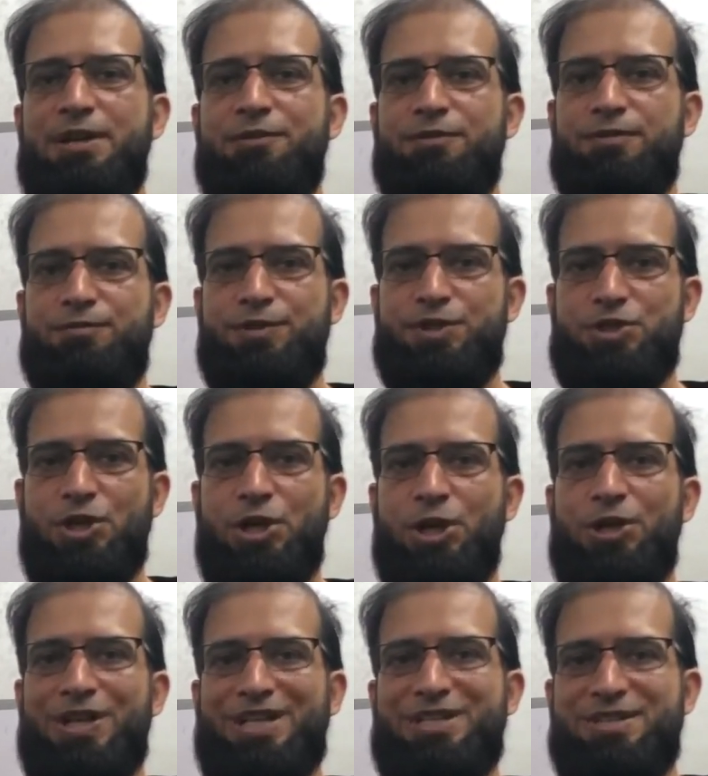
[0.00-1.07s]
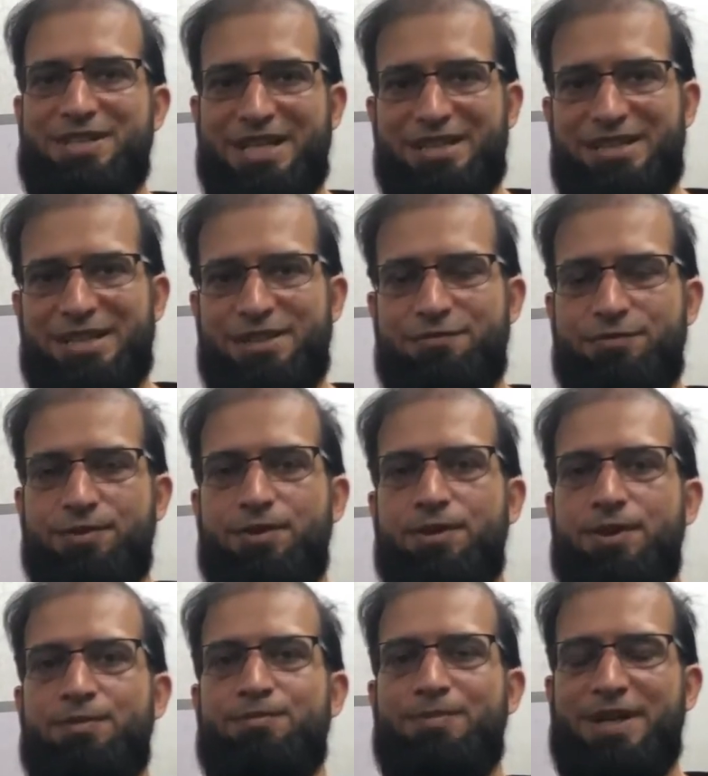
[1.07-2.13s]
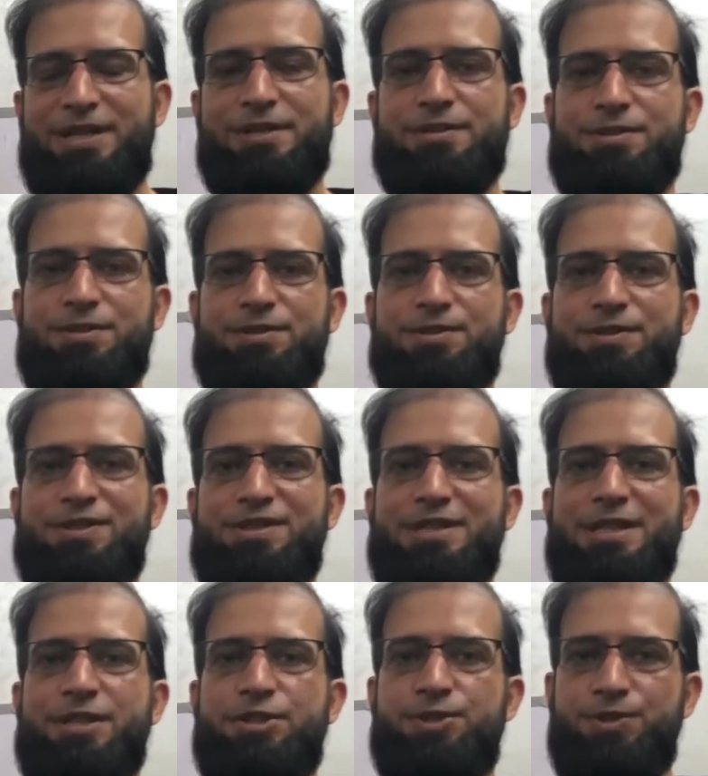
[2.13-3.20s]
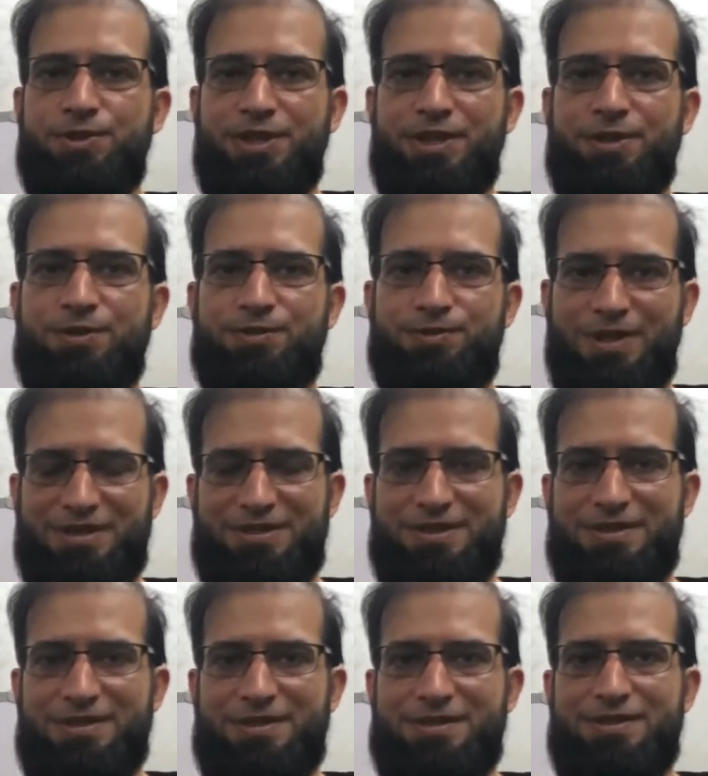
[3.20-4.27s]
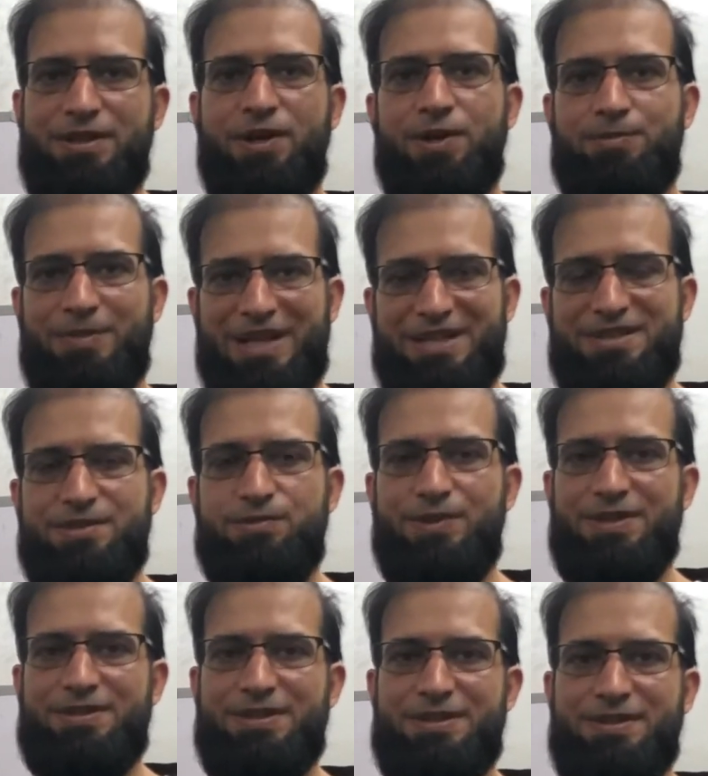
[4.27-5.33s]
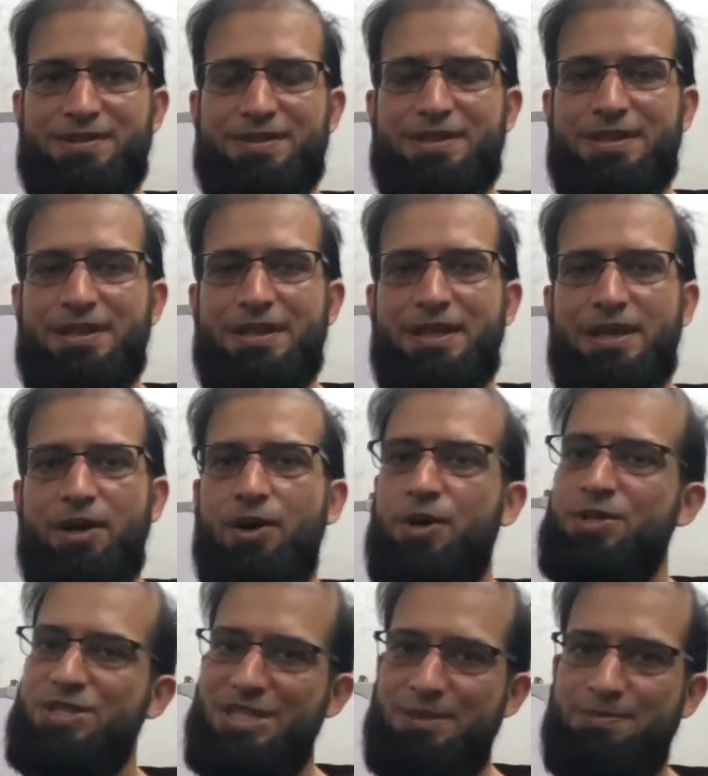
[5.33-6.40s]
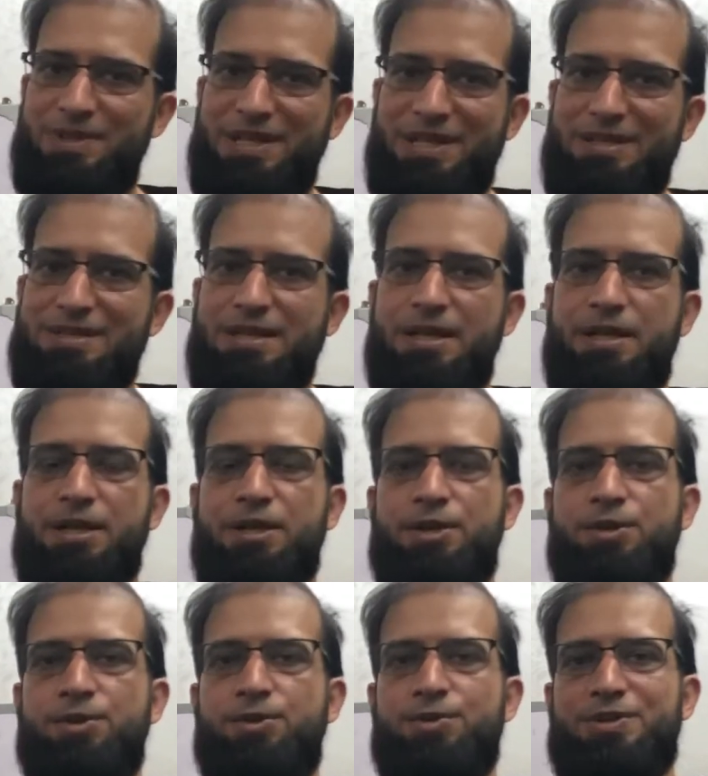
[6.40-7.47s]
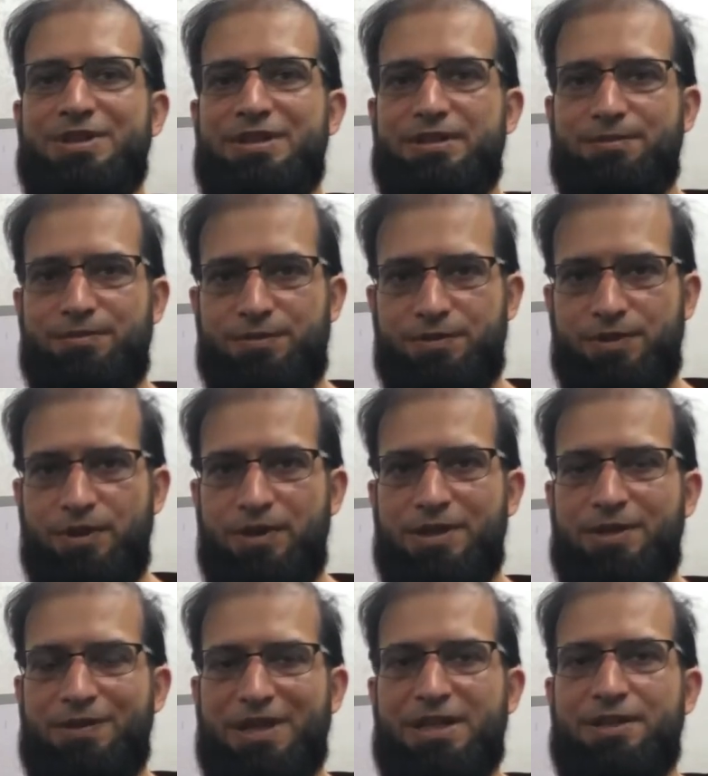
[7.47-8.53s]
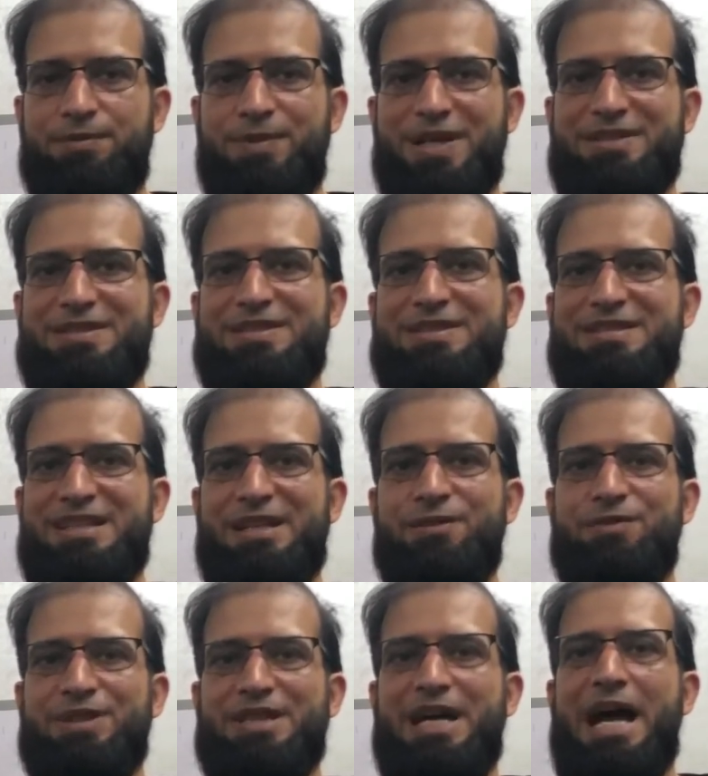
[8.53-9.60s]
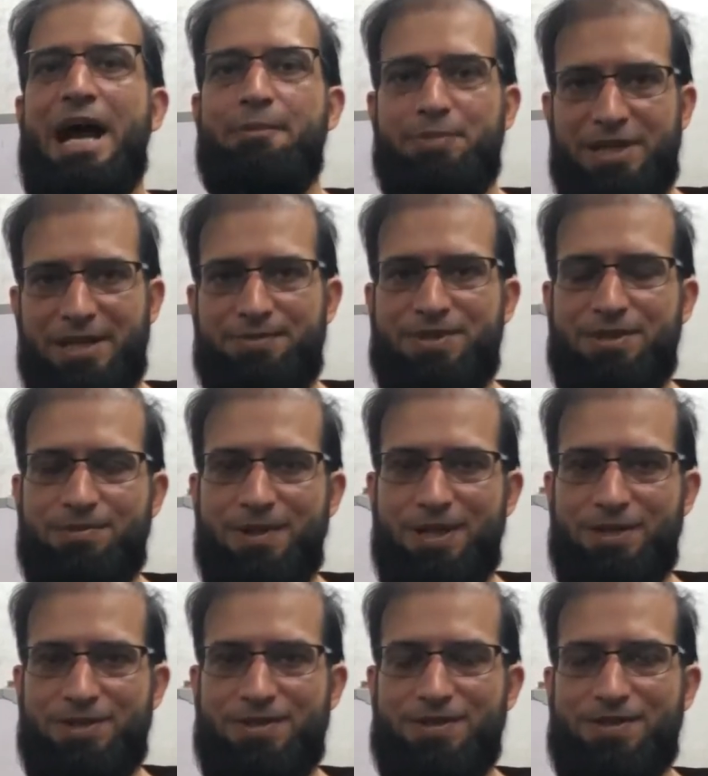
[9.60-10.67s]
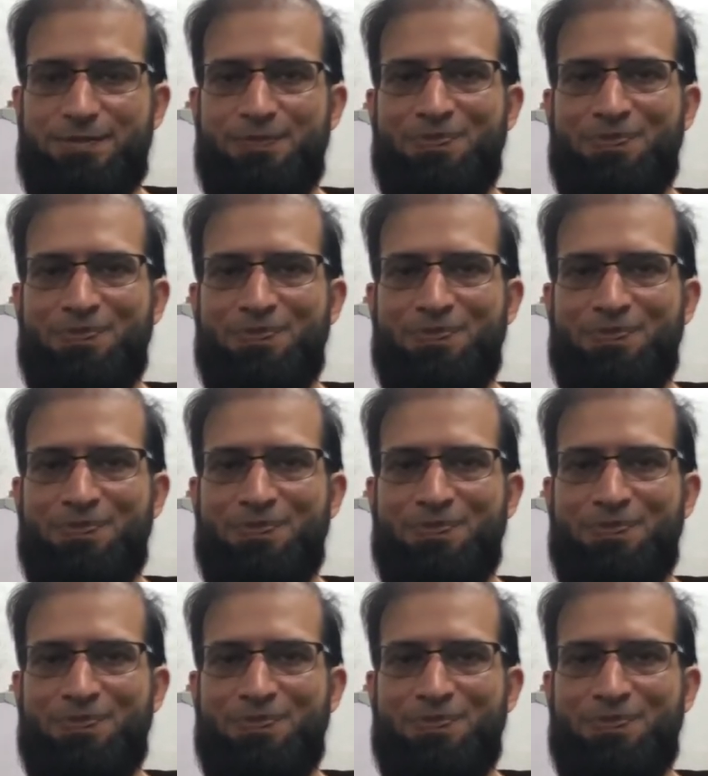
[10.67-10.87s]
which are intended for medical students and junior residents or medicine residents or GPs who on a regular basis deal with the epilepsy patients.